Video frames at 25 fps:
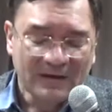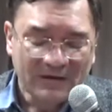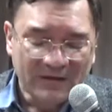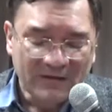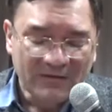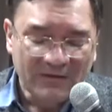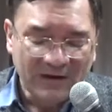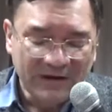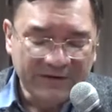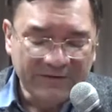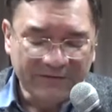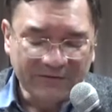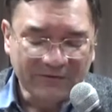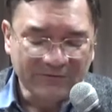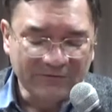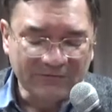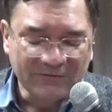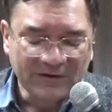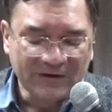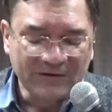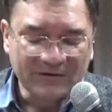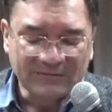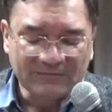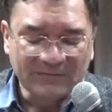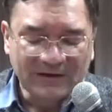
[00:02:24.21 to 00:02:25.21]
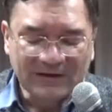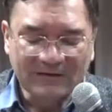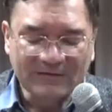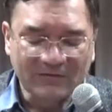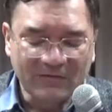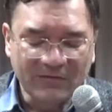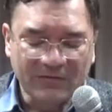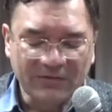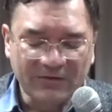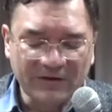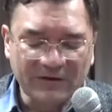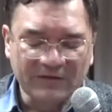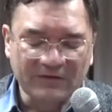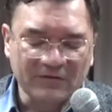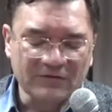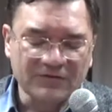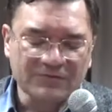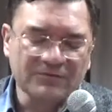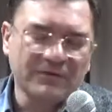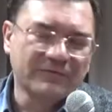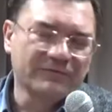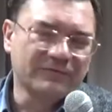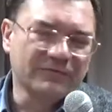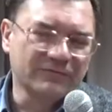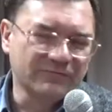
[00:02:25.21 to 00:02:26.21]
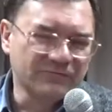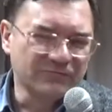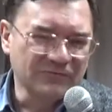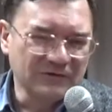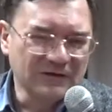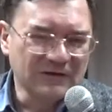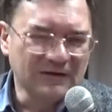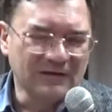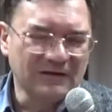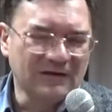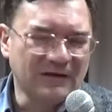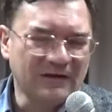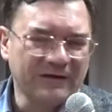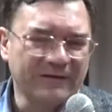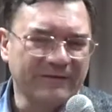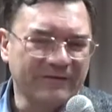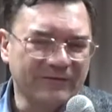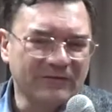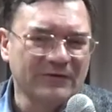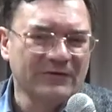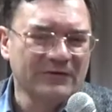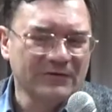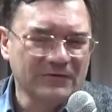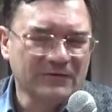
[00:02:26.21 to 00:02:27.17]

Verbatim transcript: That is a fundamental thing that you have to realize in